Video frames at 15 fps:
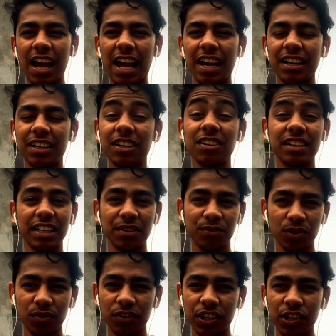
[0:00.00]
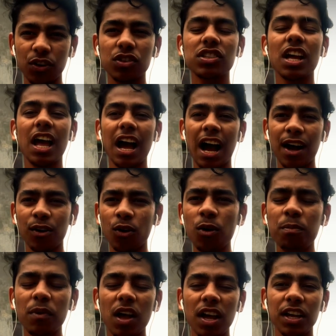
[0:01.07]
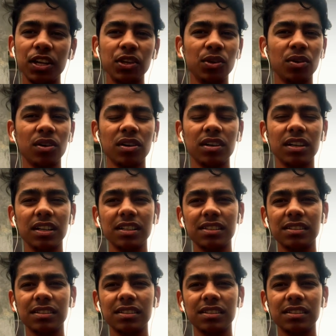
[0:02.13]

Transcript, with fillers: and contentful videos i hope your